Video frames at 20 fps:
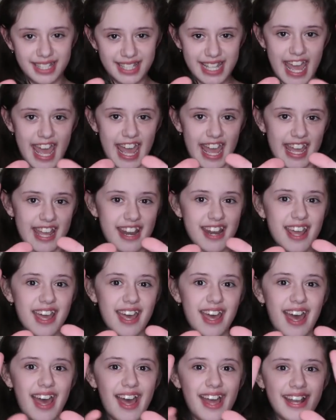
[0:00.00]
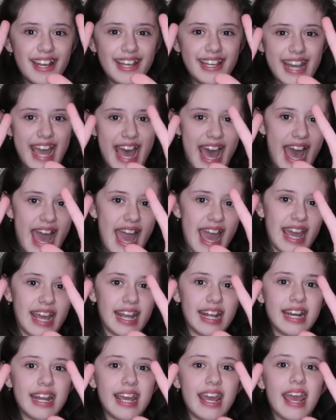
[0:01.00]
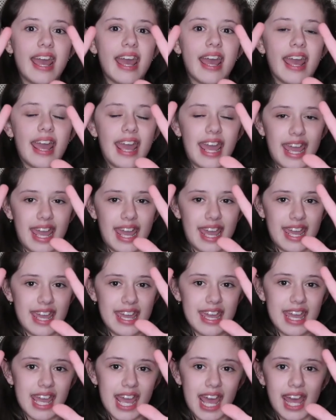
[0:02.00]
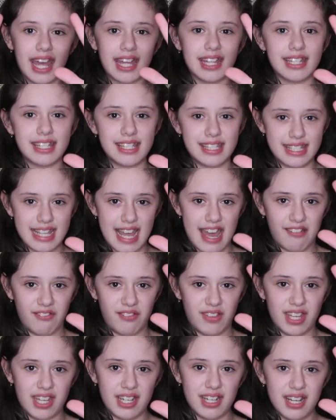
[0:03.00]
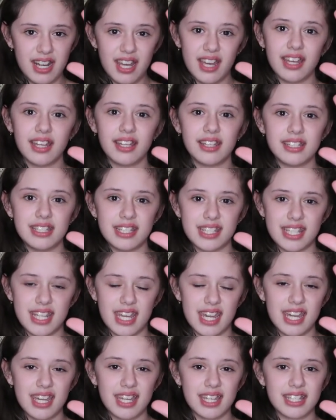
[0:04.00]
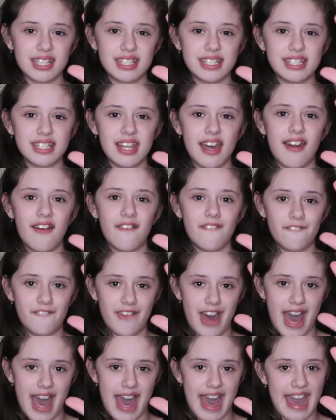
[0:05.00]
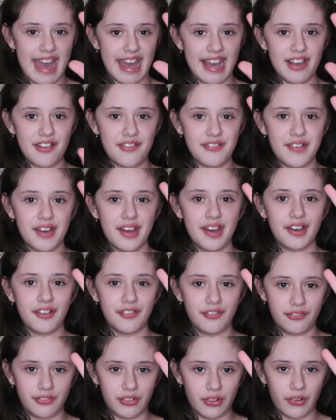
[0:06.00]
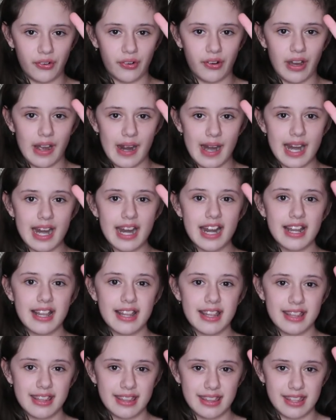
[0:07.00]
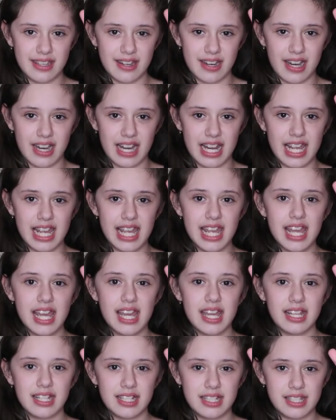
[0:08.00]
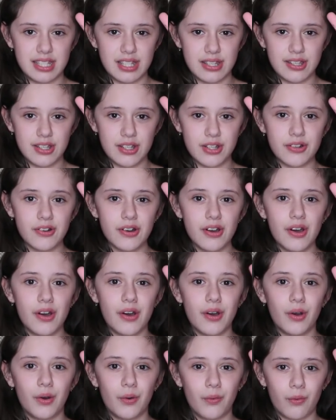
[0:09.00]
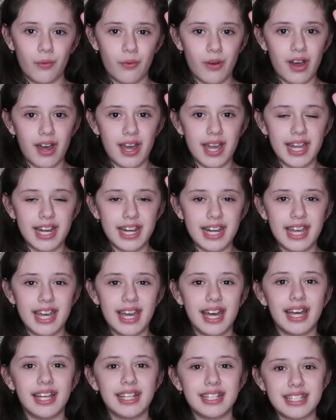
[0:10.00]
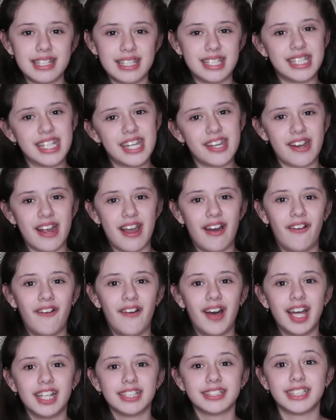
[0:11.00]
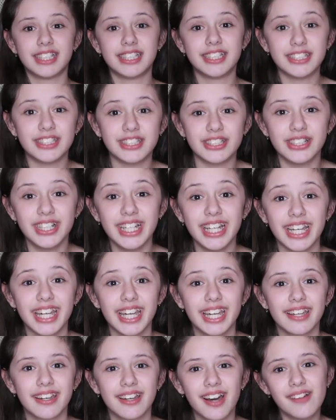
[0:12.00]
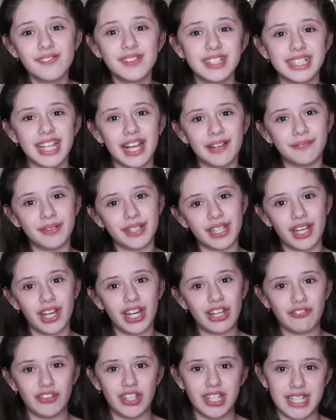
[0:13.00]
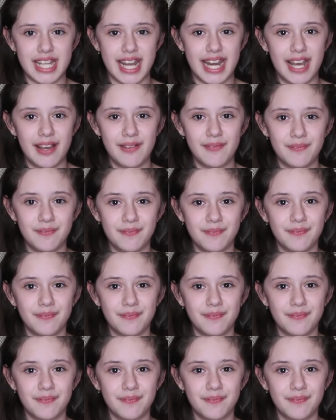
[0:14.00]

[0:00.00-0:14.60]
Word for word: 10, 9, 8, 7, 6, 5, 4, 3, 2, 1, 0. Did you do it? Comment down below if you did it.